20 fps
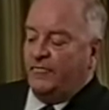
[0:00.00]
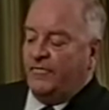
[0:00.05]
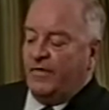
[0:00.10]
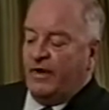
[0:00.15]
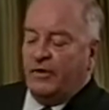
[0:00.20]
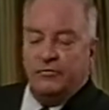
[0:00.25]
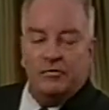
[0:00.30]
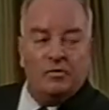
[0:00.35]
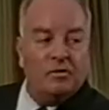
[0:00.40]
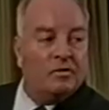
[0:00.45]

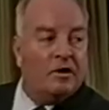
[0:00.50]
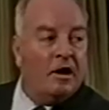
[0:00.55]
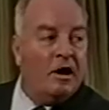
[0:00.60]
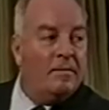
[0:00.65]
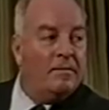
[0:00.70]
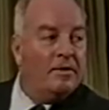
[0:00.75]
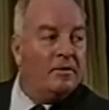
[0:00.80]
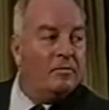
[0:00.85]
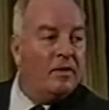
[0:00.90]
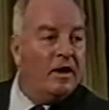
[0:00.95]
federal
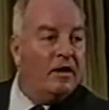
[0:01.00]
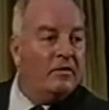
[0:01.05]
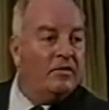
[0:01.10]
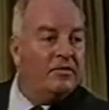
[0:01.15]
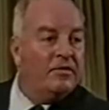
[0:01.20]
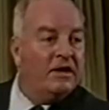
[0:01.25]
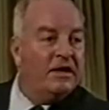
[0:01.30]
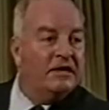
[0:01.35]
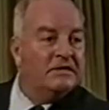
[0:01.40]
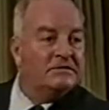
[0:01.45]

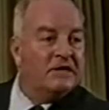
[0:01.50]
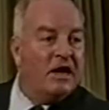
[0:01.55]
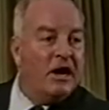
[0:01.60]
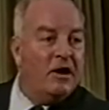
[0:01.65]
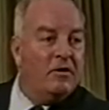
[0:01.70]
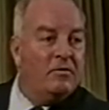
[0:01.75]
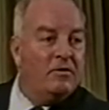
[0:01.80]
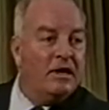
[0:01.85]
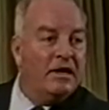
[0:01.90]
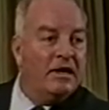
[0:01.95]
commonwealth is
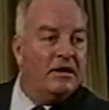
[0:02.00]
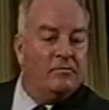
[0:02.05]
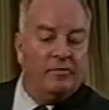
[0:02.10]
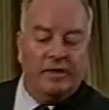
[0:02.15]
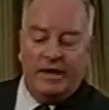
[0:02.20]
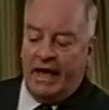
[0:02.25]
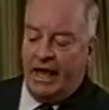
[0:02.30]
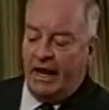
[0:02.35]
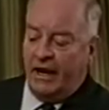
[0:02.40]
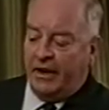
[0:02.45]
only a
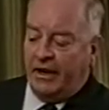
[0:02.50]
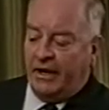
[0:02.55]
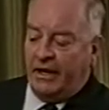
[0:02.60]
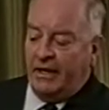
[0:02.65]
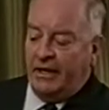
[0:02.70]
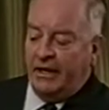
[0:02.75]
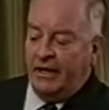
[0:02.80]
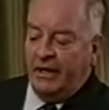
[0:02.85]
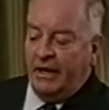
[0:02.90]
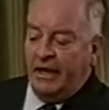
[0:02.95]

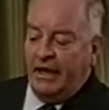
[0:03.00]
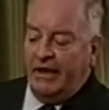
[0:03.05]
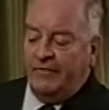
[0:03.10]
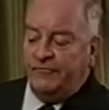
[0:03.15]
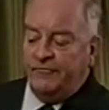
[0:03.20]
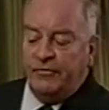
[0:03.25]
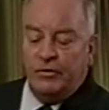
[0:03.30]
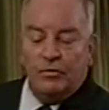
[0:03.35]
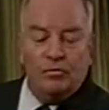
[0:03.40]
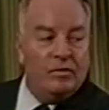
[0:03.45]
reality
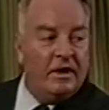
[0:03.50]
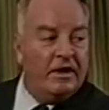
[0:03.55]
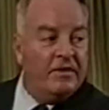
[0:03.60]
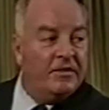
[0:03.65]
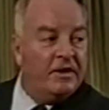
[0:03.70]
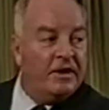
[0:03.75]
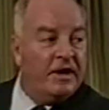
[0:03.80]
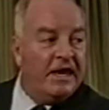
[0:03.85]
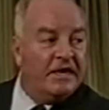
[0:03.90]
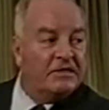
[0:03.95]
if you
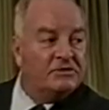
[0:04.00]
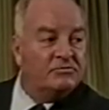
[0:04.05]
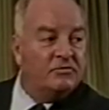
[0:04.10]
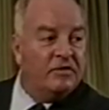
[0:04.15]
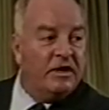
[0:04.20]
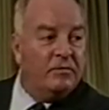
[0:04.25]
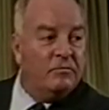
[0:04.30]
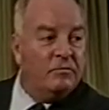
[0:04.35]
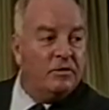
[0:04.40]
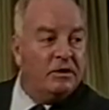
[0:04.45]
read the next
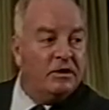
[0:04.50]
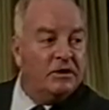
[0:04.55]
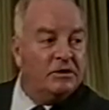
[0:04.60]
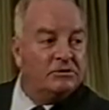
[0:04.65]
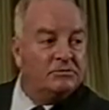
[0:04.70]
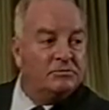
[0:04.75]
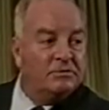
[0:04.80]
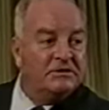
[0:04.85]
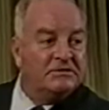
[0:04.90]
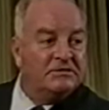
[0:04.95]
three
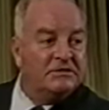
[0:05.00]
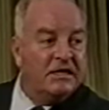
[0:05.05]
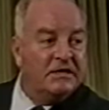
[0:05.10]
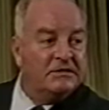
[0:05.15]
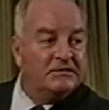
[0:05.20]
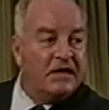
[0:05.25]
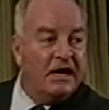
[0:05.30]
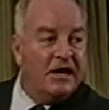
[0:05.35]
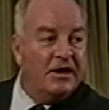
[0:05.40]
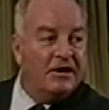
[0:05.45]
words, which
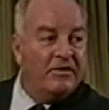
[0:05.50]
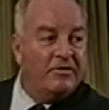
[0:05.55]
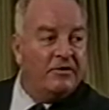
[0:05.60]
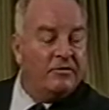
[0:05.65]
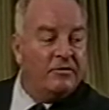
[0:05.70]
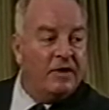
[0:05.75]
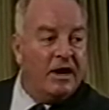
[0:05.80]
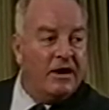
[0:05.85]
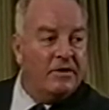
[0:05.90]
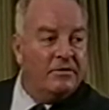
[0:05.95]
says under the
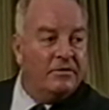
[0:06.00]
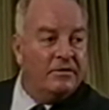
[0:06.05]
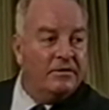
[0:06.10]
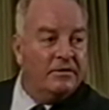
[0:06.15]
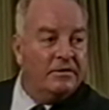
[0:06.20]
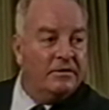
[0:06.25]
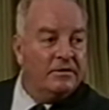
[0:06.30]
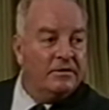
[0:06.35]
Crown.